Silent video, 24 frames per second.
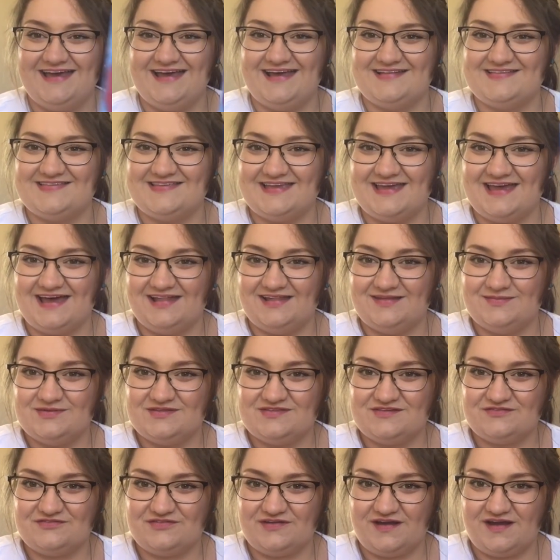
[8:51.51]
It's the
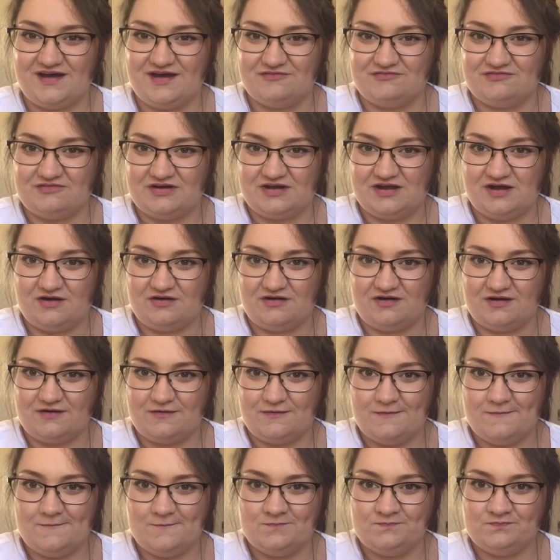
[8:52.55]
Elements of Recovery
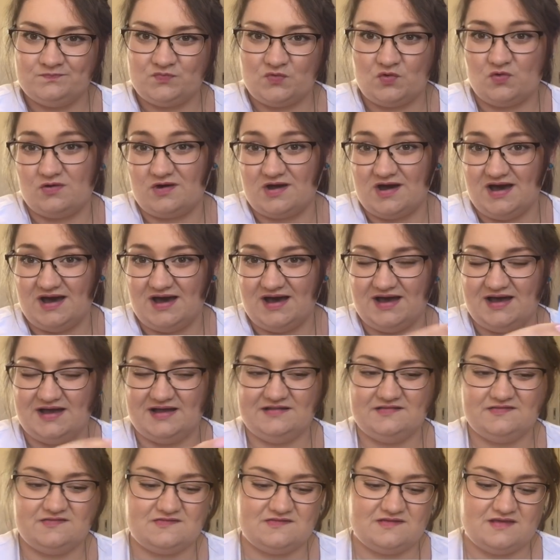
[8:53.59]
Oracle, or
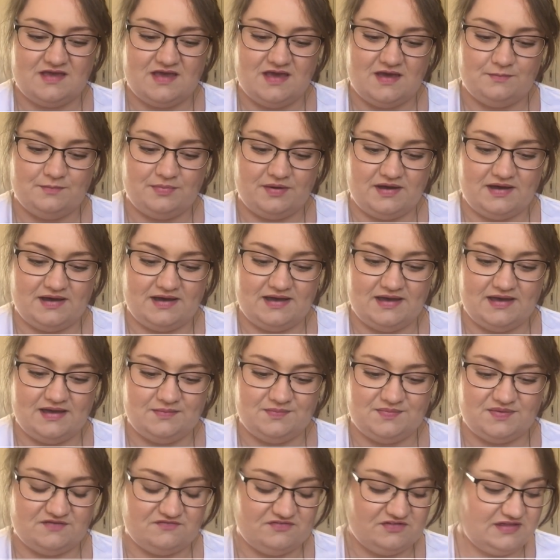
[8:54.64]
cards,
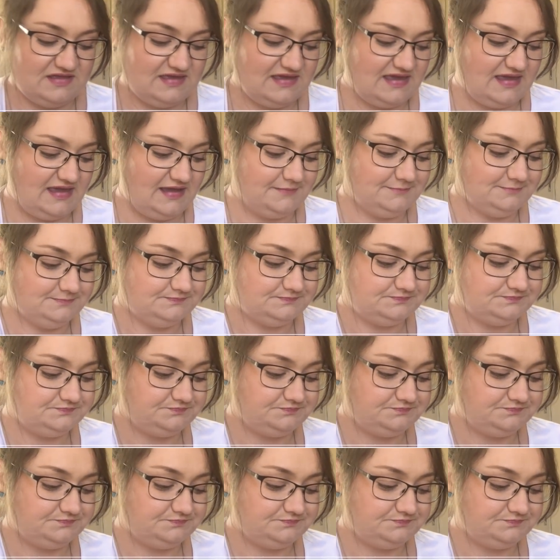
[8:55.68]
by Beverly King.